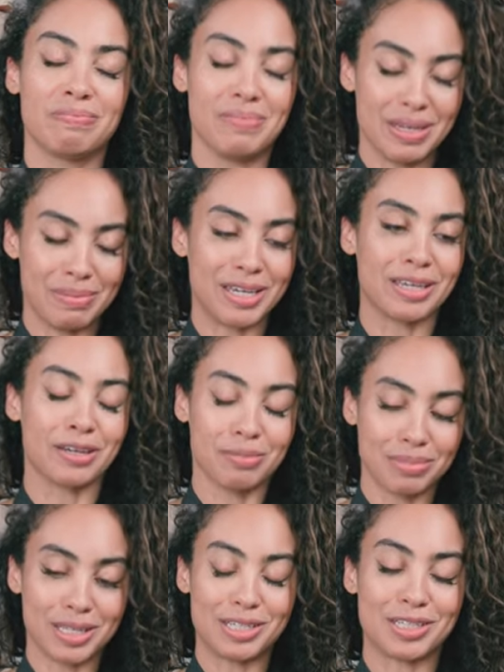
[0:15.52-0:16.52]
me being a
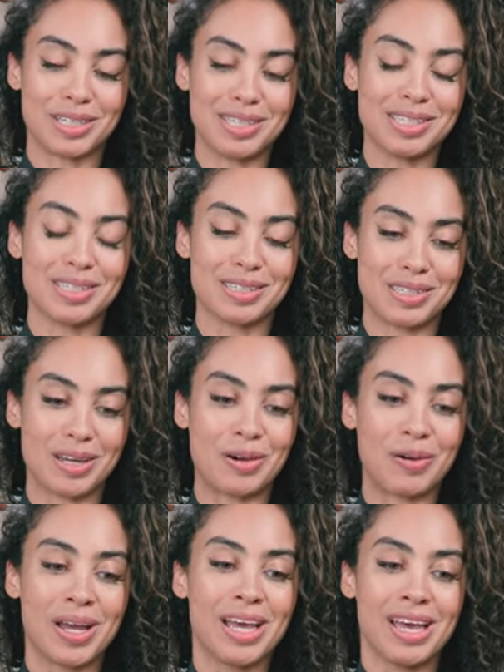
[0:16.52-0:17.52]
completionist.
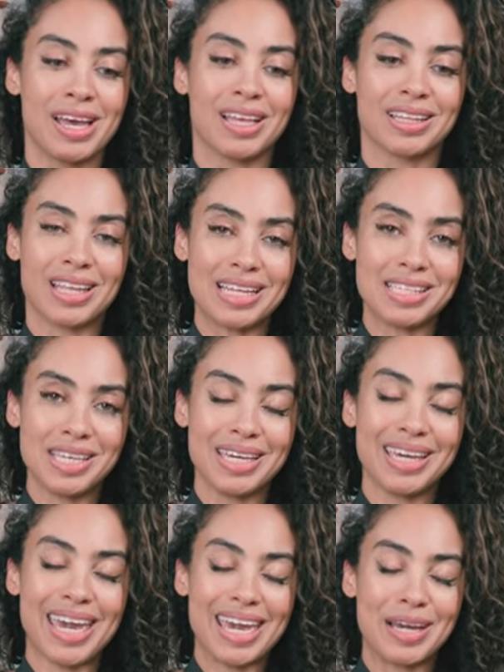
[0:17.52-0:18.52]
So let's
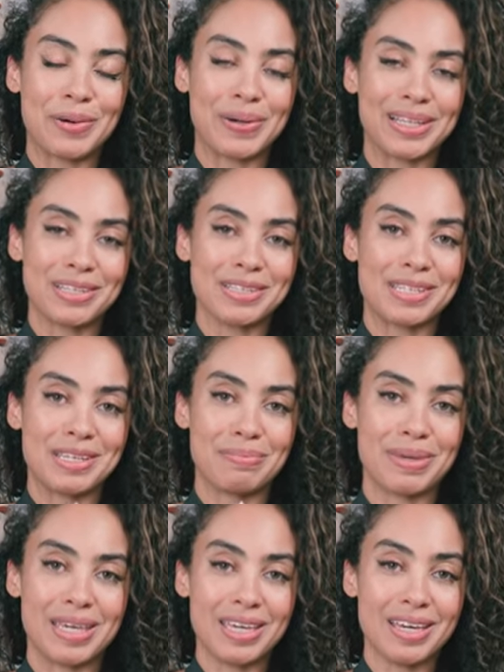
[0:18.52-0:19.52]
take a quick little sneak
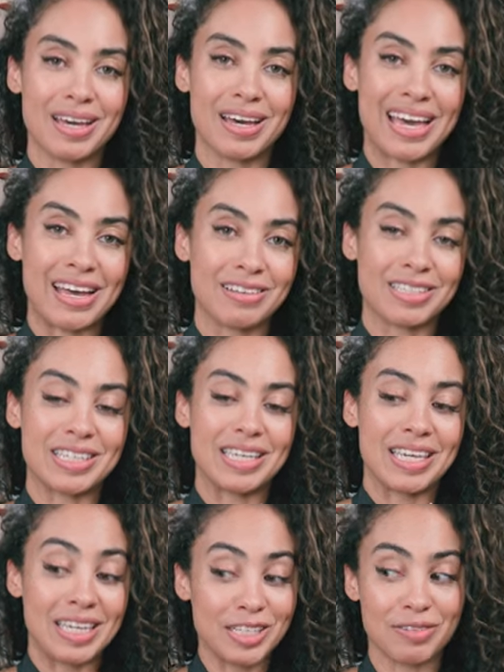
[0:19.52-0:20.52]
peek at
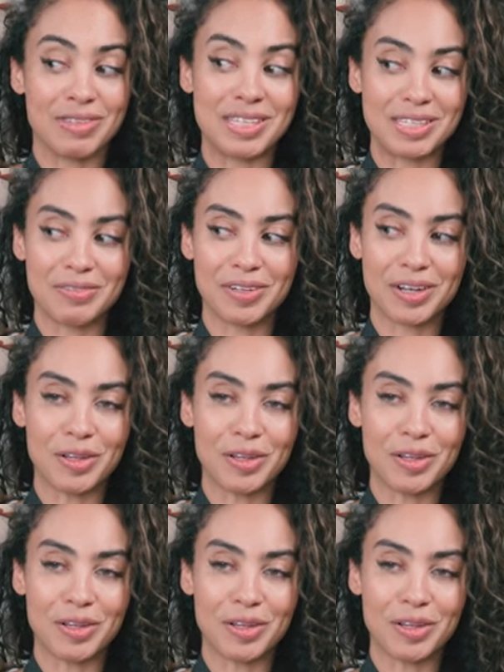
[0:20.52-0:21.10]
each of these different